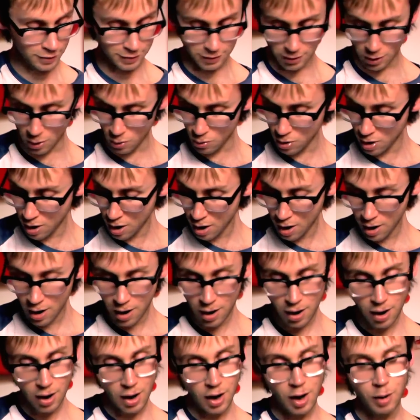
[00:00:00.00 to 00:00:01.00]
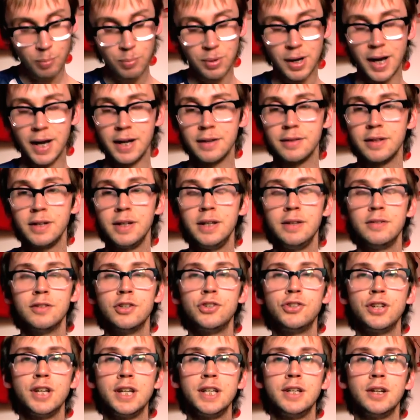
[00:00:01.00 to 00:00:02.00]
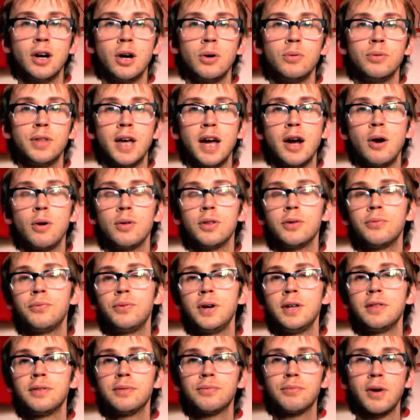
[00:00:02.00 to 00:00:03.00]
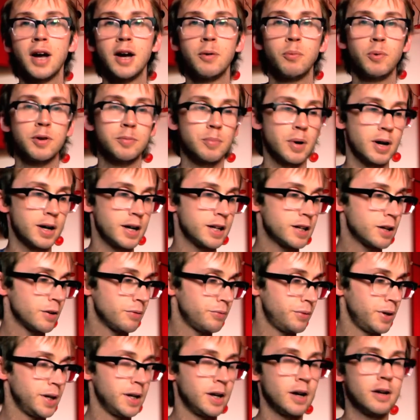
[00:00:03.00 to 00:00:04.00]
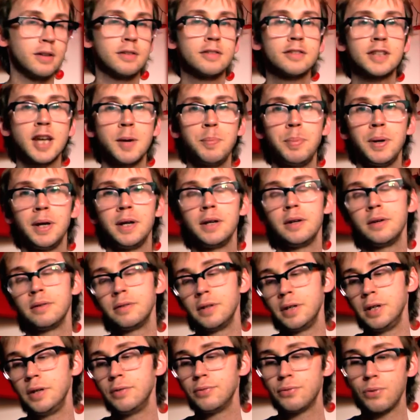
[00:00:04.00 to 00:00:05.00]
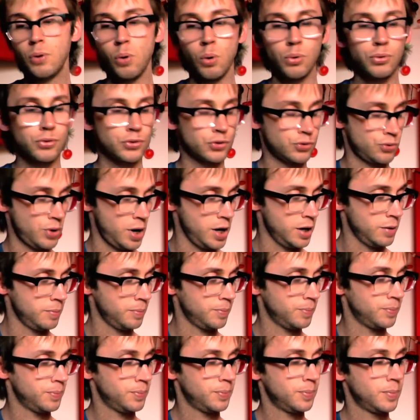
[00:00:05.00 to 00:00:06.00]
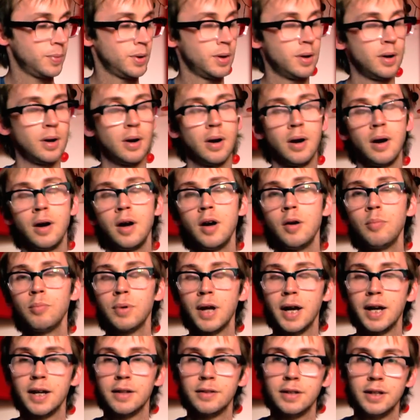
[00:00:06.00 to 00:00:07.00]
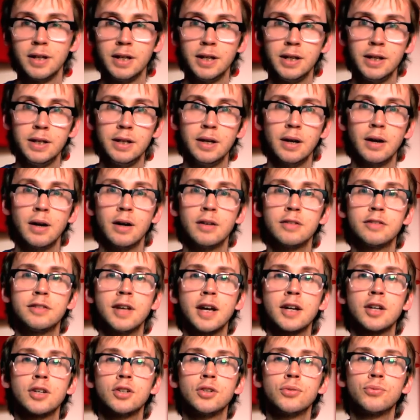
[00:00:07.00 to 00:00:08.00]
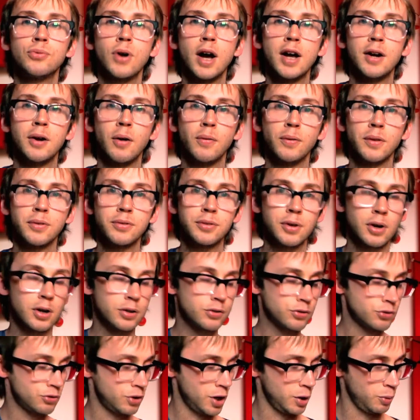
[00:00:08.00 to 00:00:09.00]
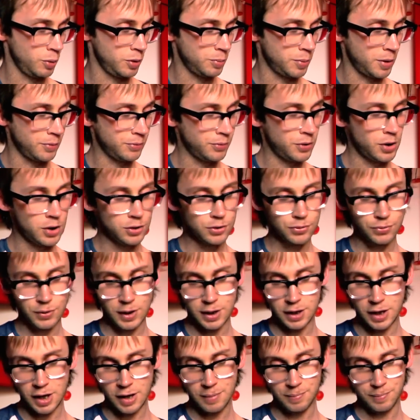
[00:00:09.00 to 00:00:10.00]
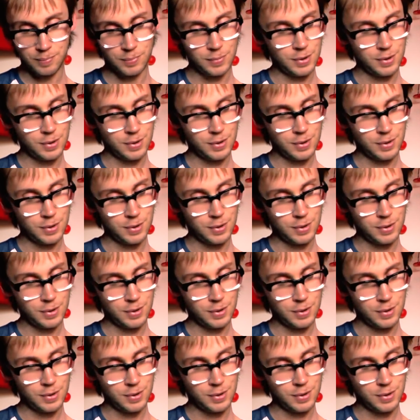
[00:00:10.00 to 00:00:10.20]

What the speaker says: So playing the D note there at the 5th fret with my little finger, skipping the 4th string, playing the 2nd fret on the 3rd string with my first finger,